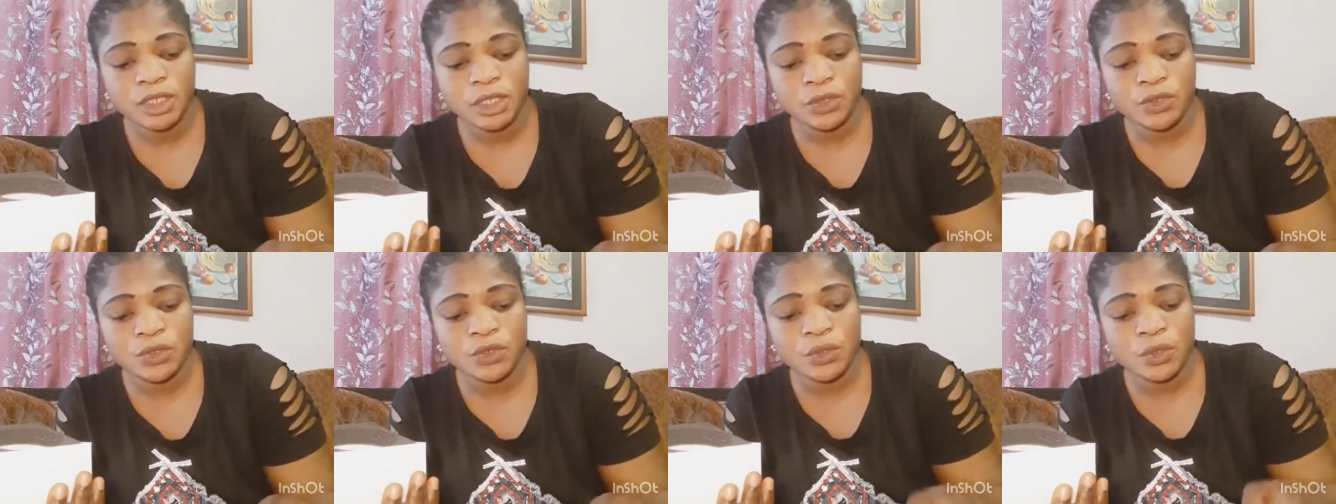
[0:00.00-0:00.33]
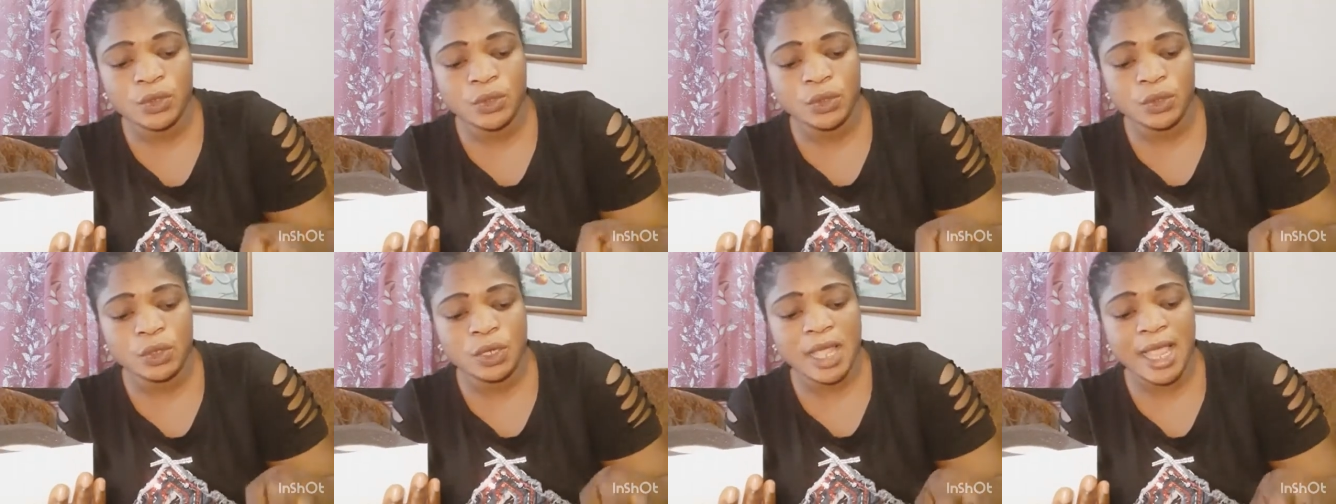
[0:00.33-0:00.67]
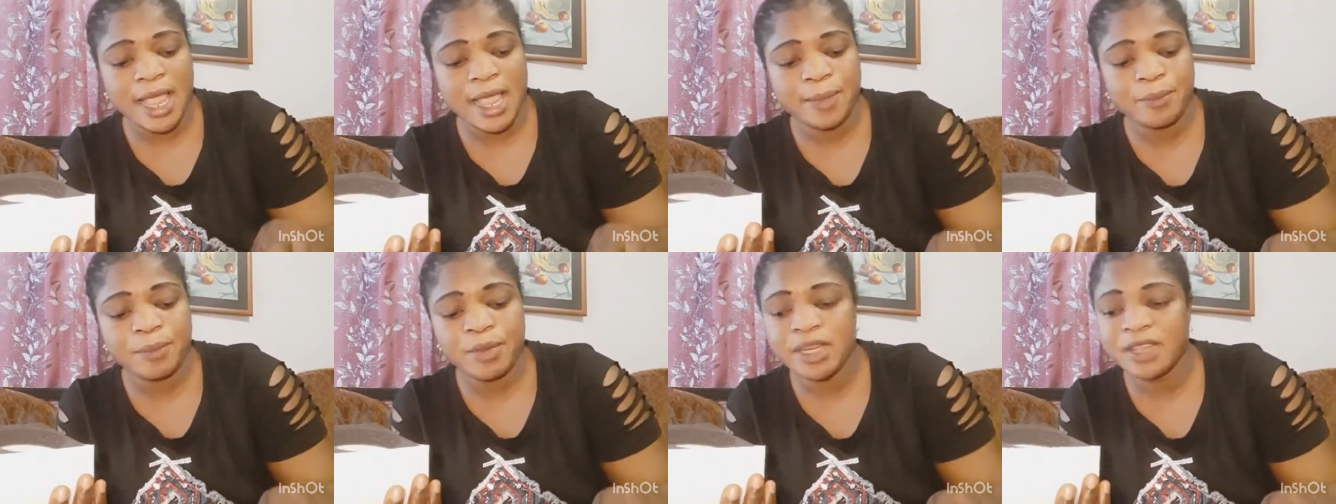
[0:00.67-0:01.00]
So
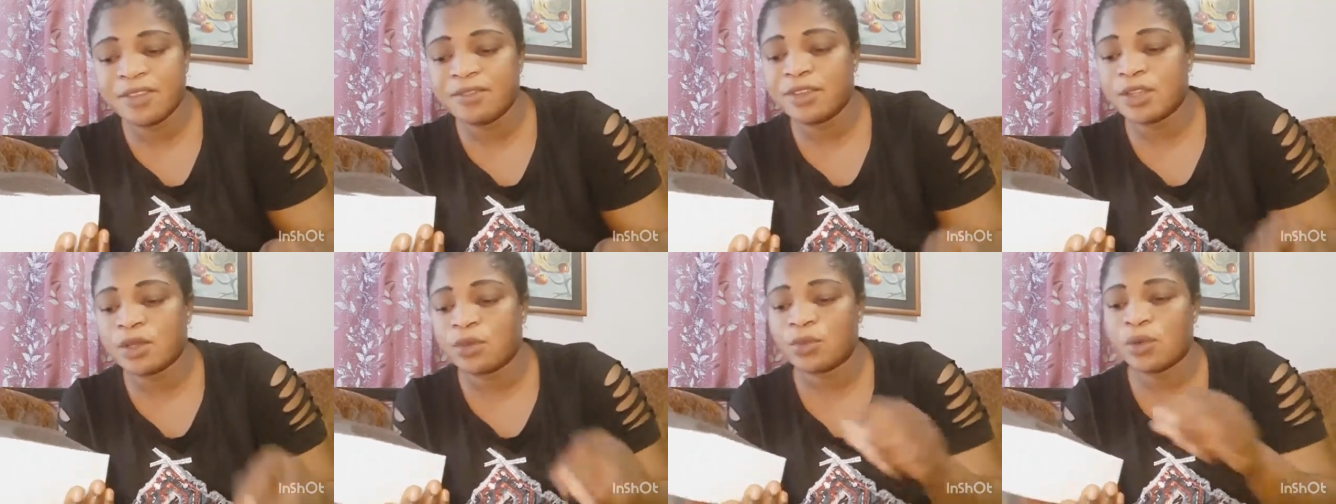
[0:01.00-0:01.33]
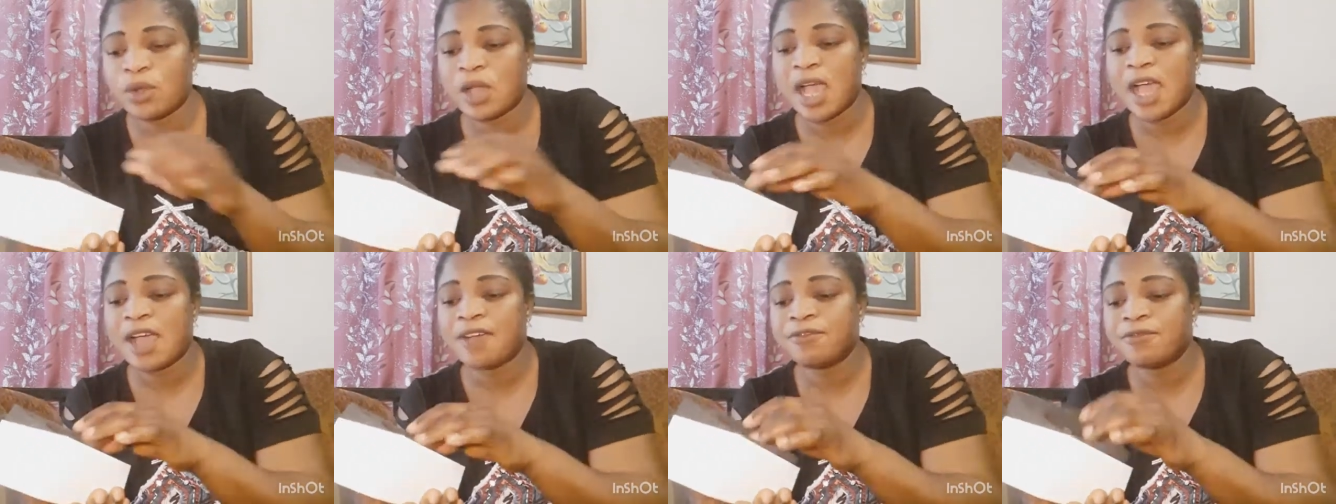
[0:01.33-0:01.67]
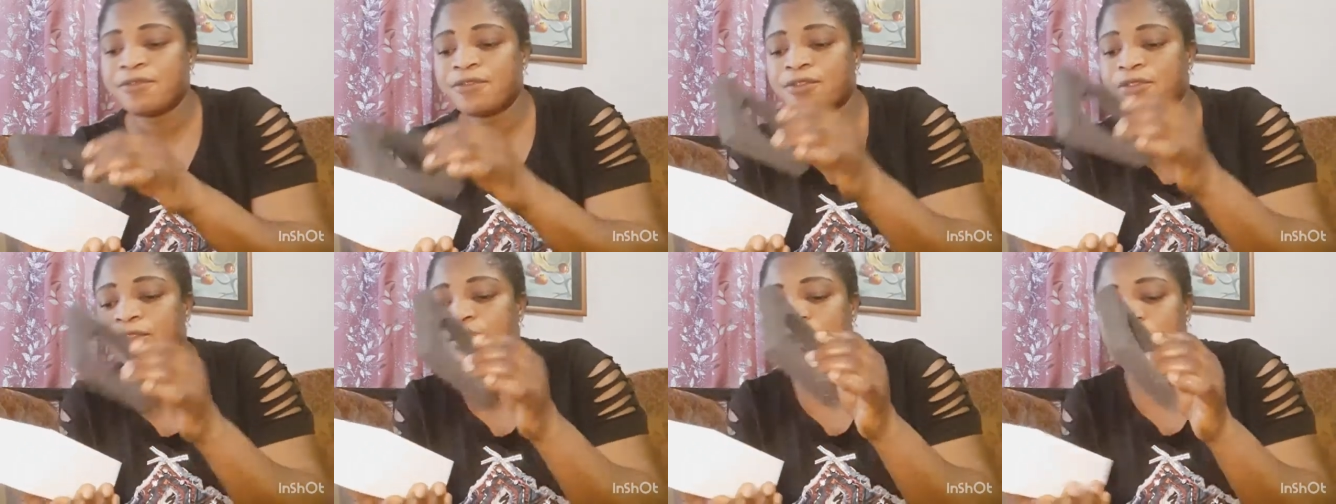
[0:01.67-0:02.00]
I believe they will have
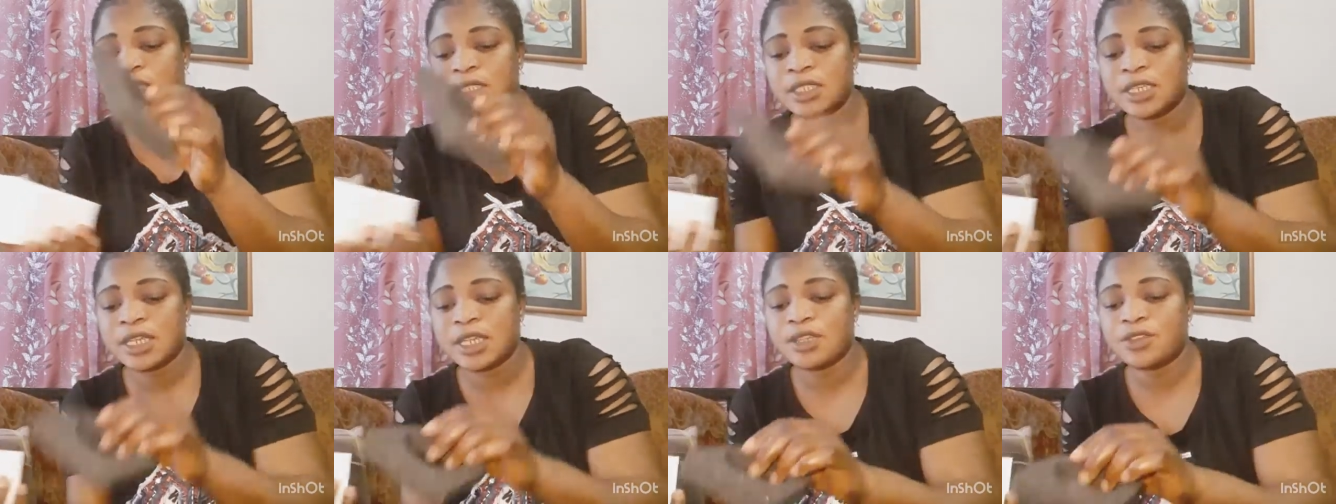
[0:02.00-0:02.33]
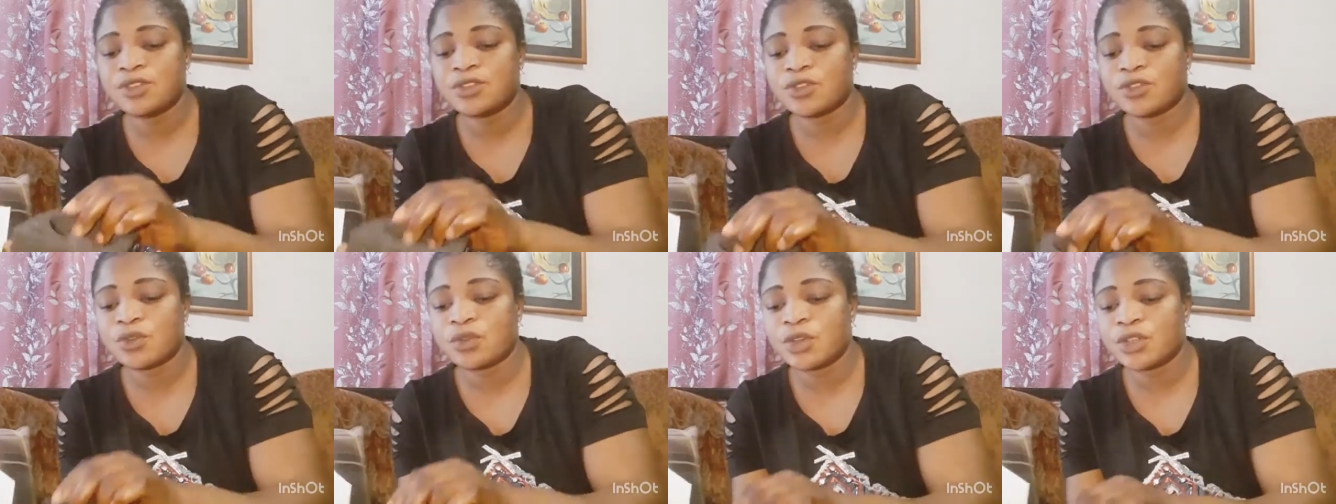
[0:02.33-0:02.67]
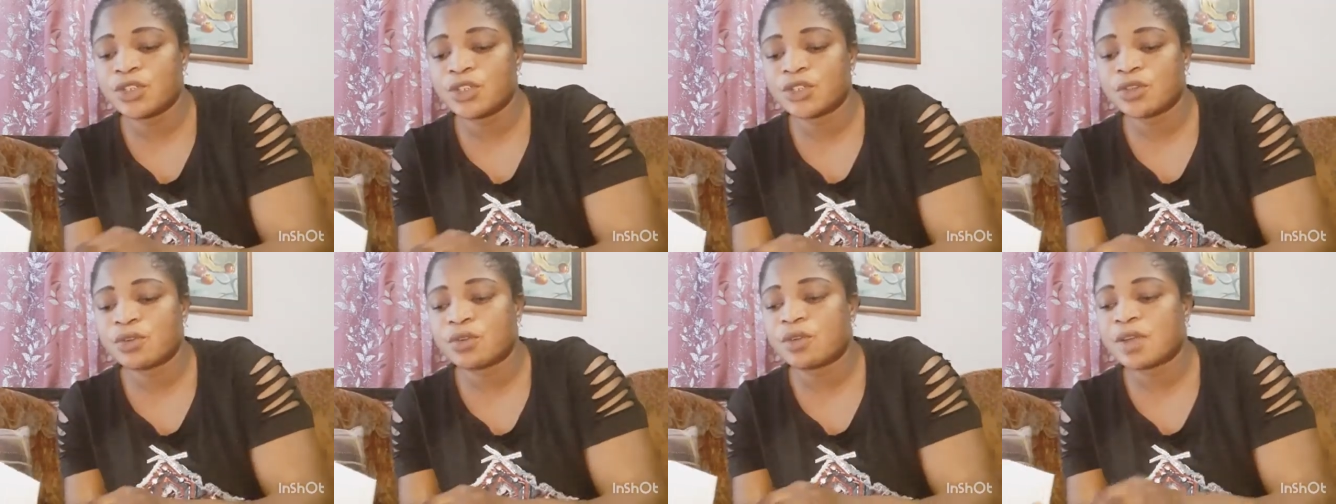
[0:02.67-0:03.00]
the
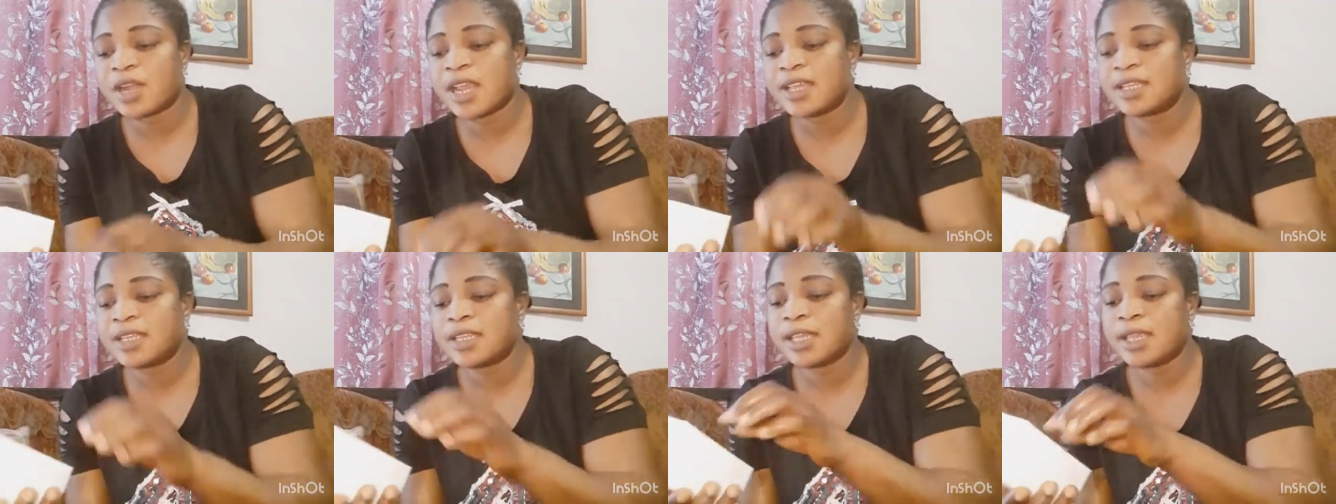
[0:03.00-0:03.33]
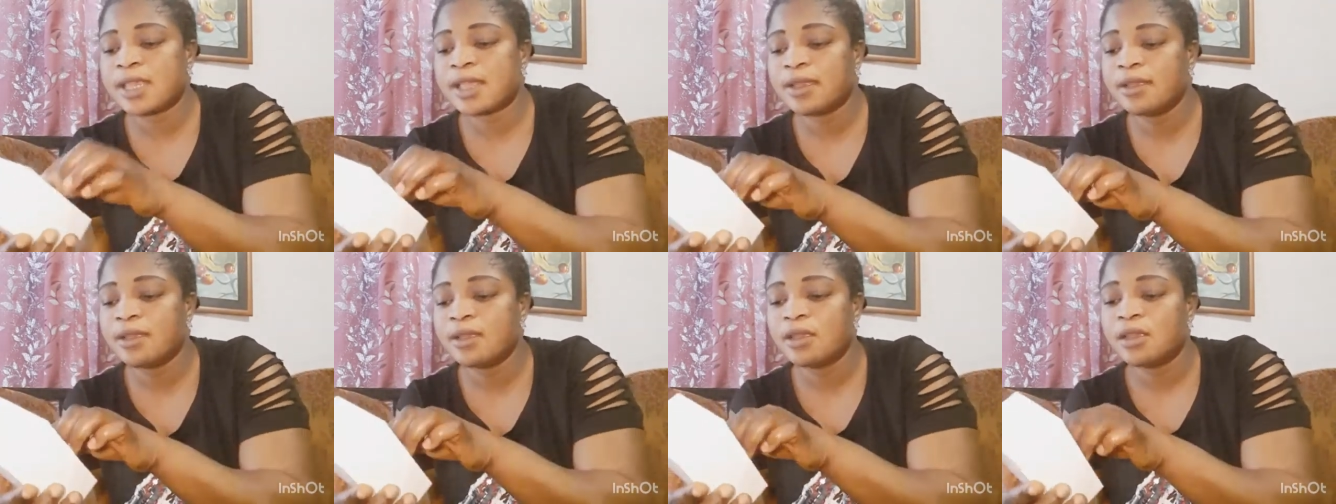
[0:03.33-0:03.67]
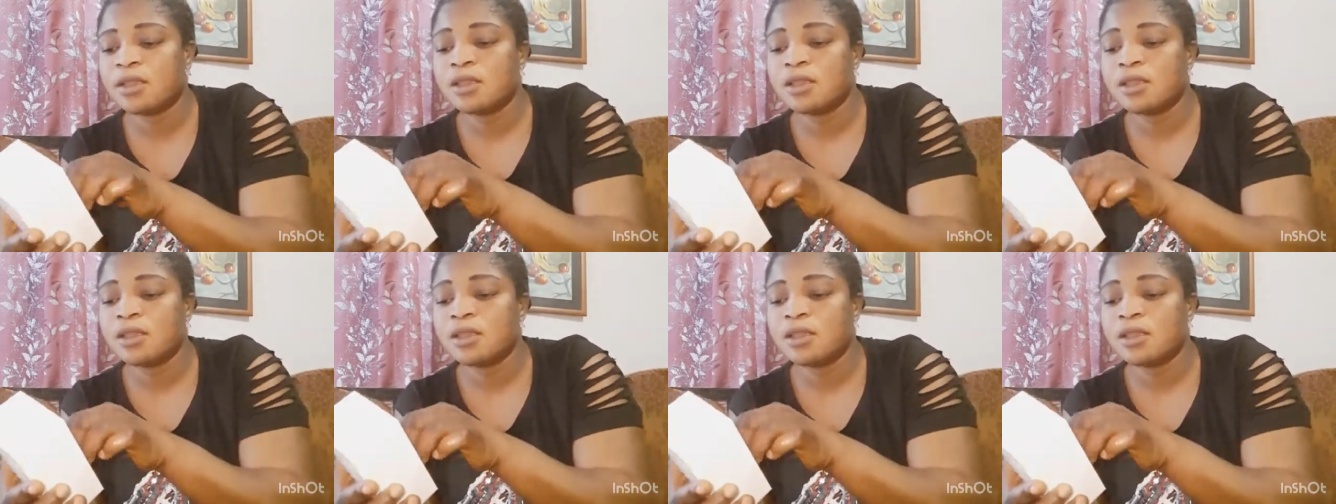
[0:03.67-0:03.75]
instruction right here.